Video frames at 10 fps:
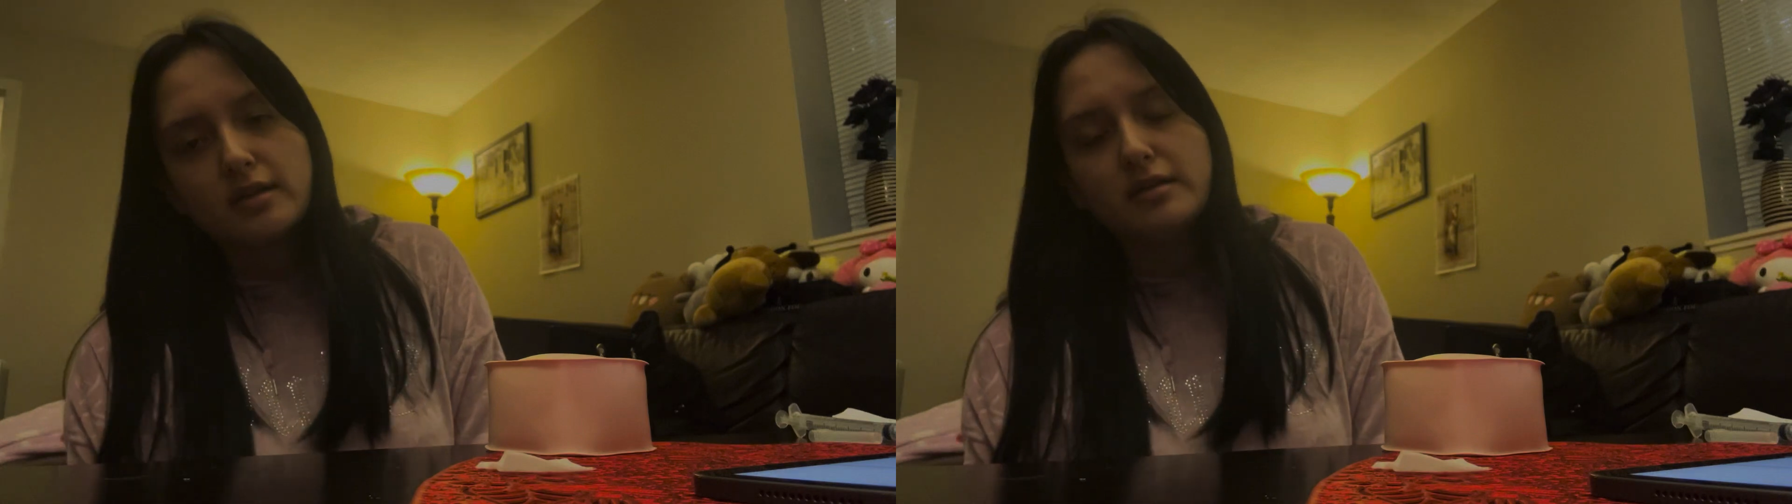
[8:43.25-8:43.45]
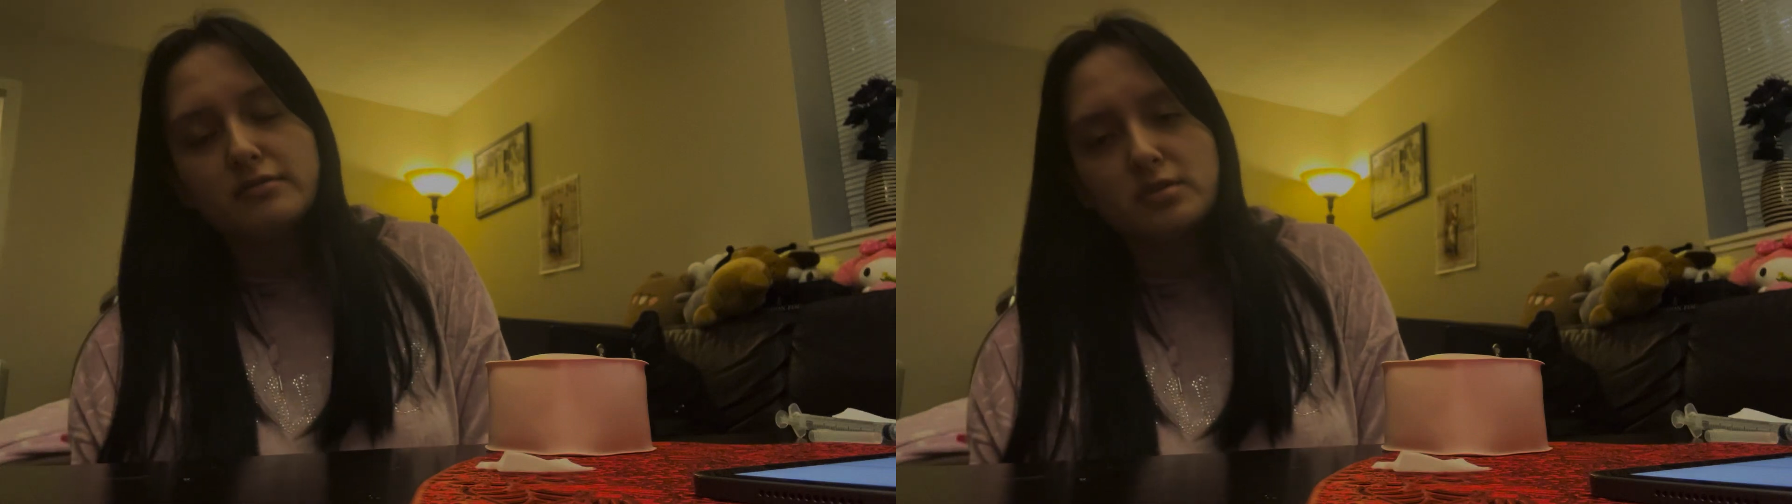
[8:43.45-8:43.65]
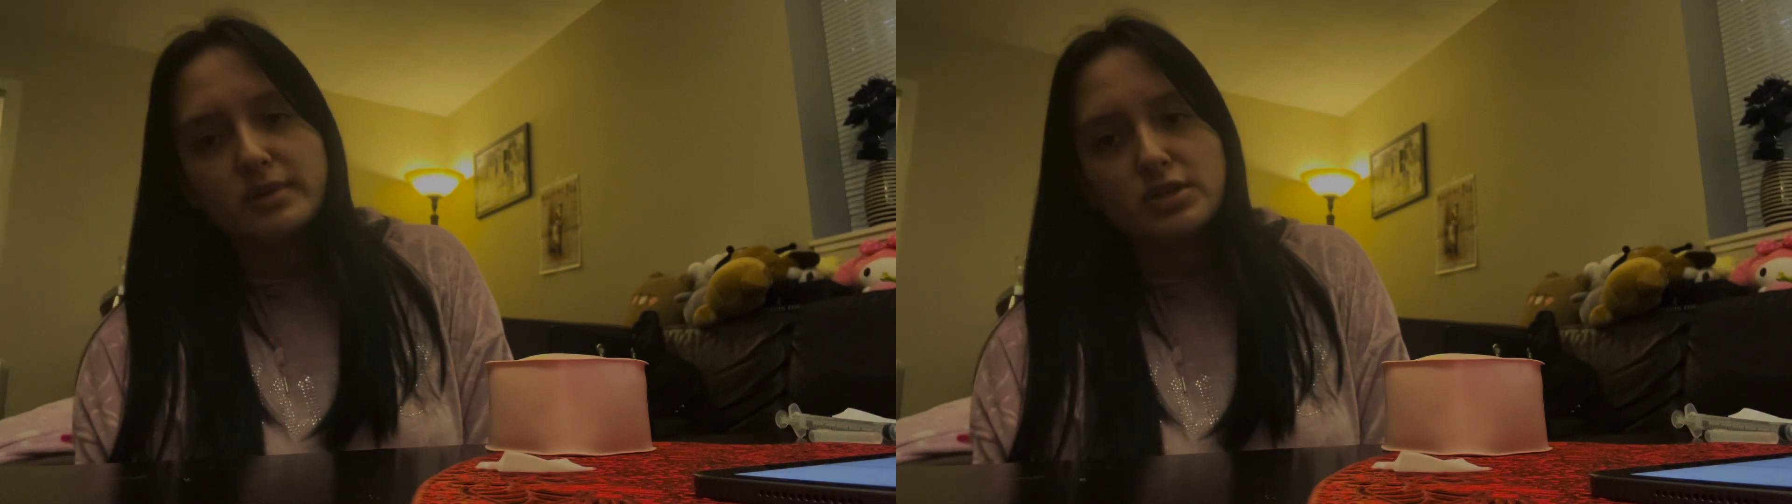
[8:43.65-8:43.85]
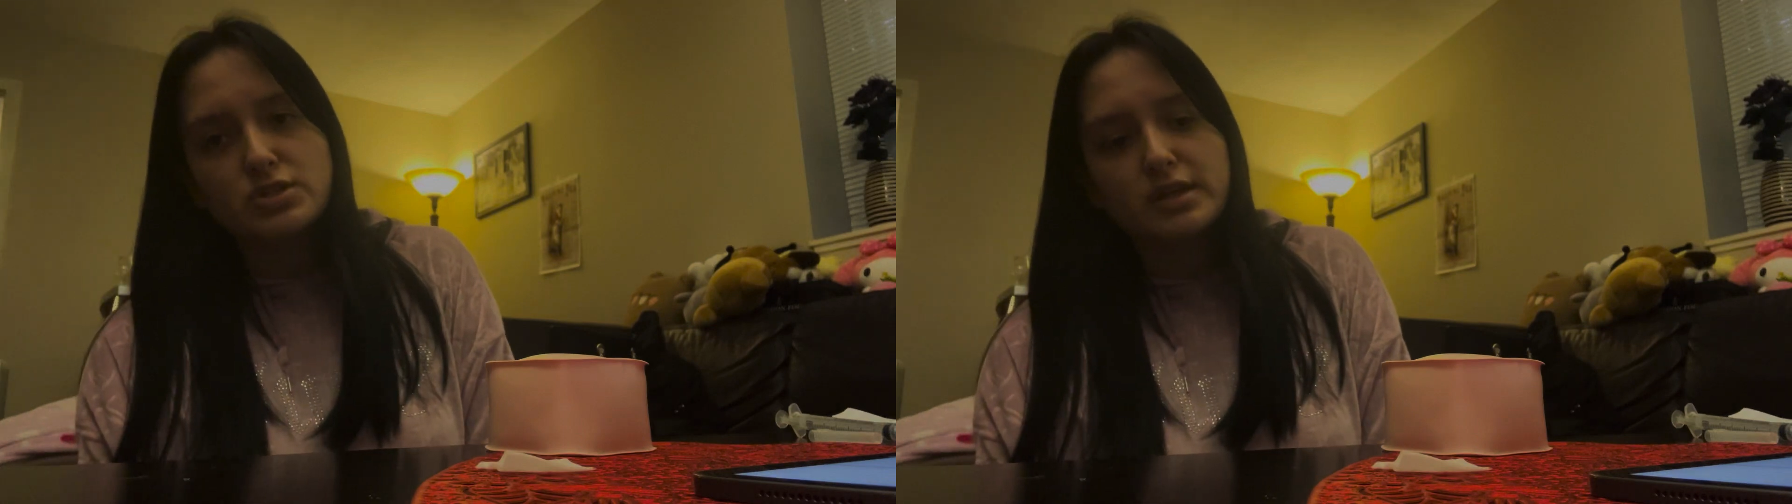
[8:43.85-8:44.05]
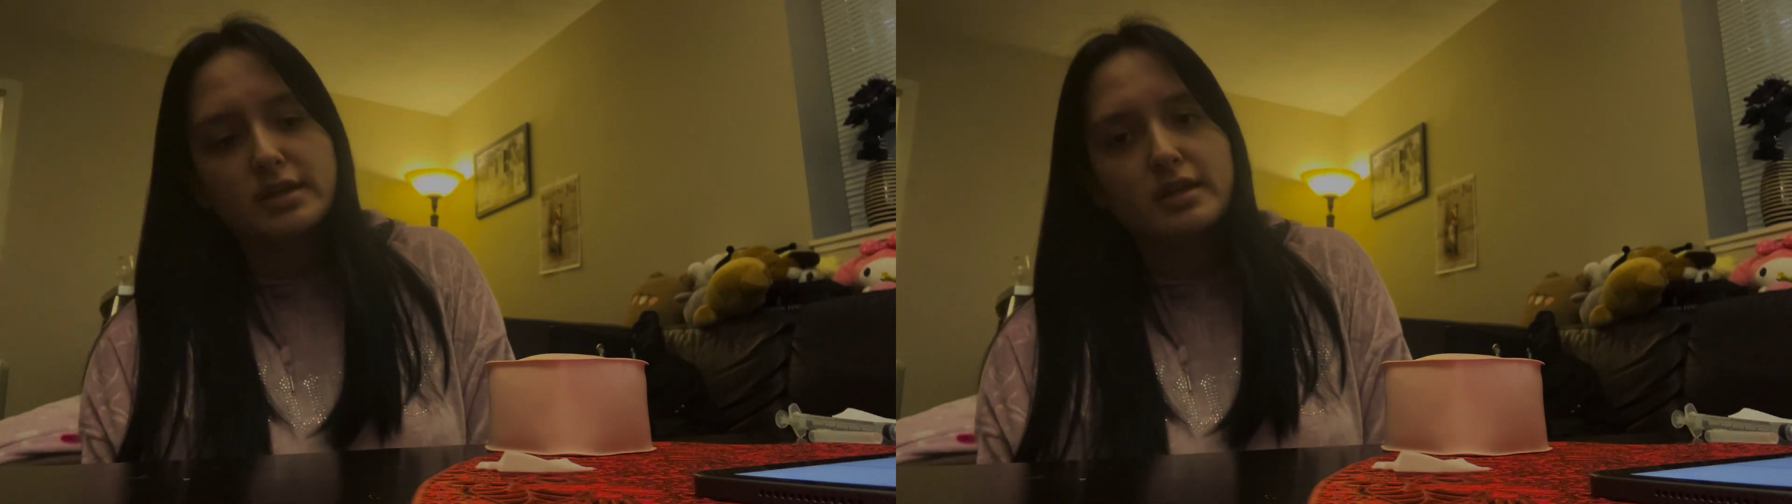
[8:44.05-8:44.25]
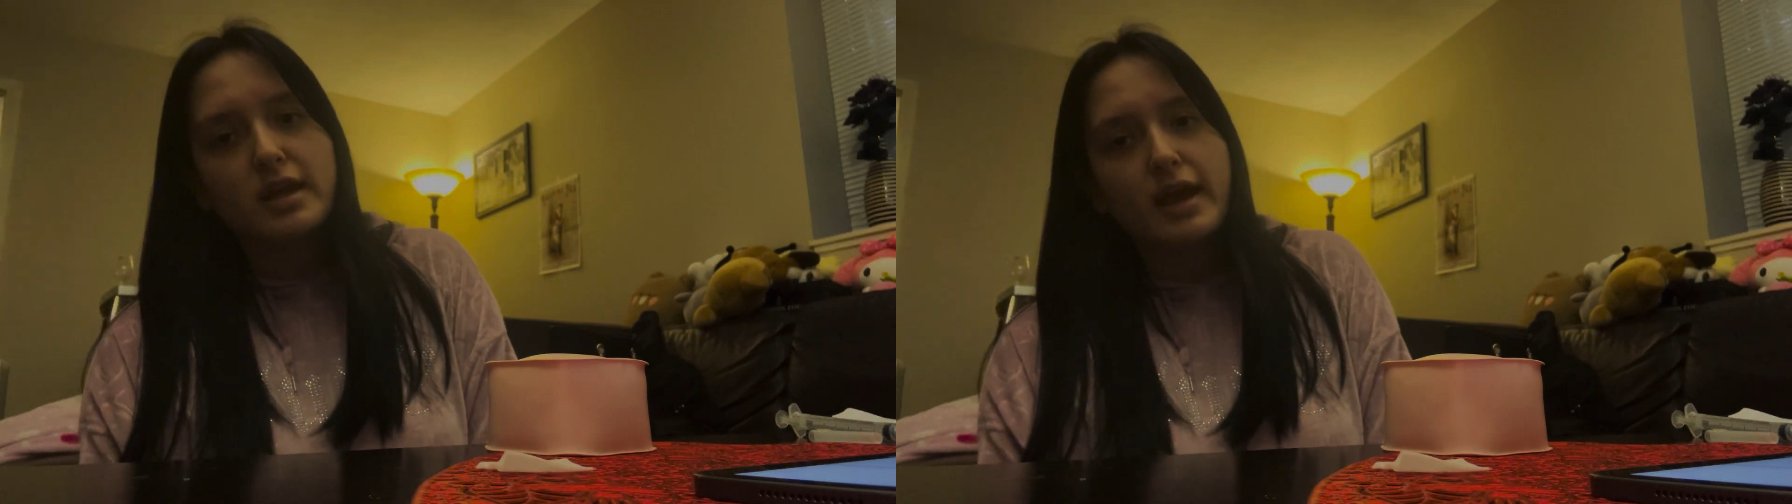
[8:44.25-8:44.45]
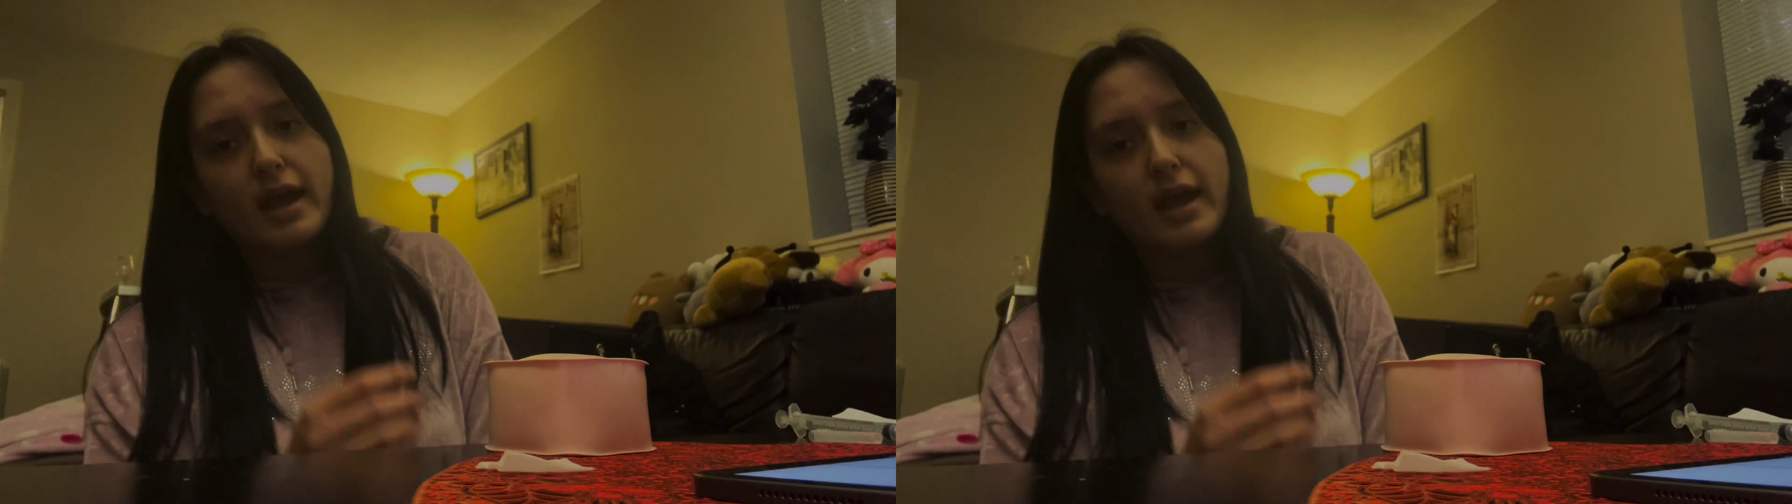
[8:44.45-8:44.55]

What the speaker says: inflammation